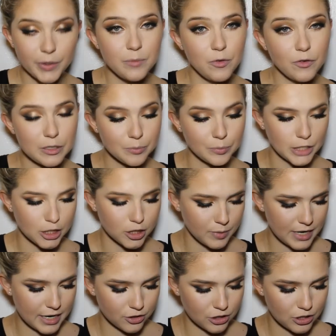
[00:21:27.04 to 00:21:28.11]
are going to move on to blush,
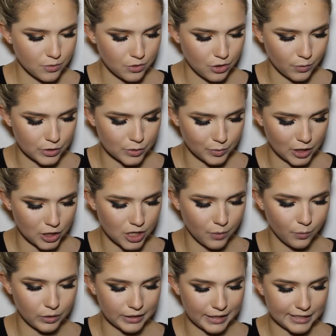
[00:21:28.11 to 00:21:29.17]
but I actually don't know which blush
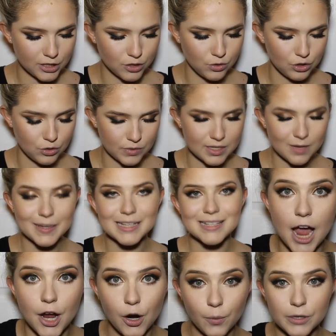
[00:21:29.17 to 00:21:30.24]
I would like to use yet because
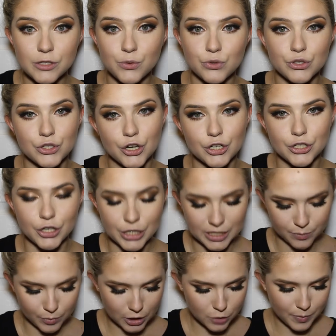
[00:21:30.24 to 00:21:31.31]
I always use the Tarte
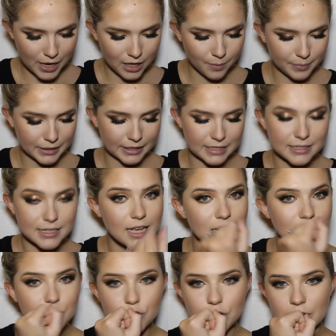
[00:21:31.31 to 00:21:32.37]
Tardies blush palette. Like I
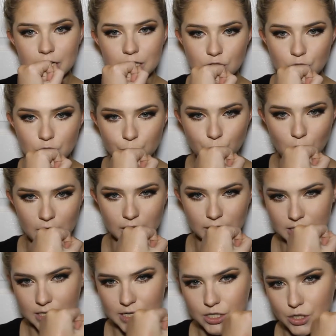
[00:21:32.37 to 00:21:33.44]
said, I'm trying to use
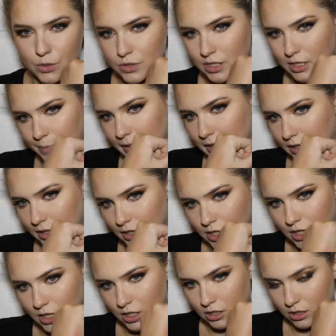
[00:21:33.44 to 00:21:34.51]
products that I don't
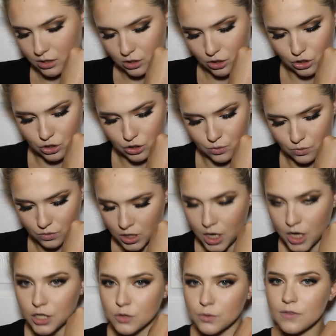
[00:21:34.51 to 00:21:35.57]
typically use.
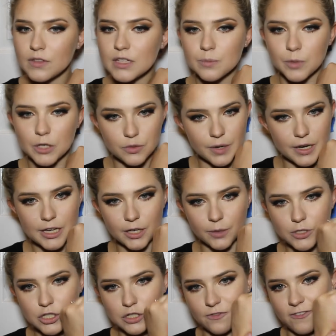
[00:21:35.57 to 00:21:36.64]
So I have this blush right here,
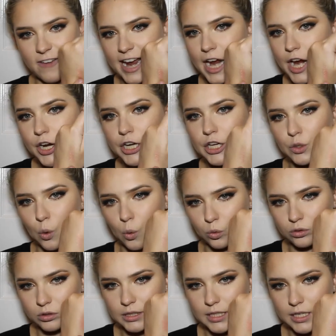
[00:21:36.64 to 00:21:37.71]
which is very
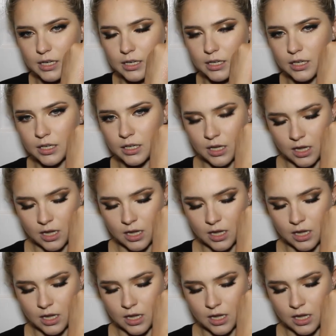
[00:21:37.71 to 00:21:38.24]
golden.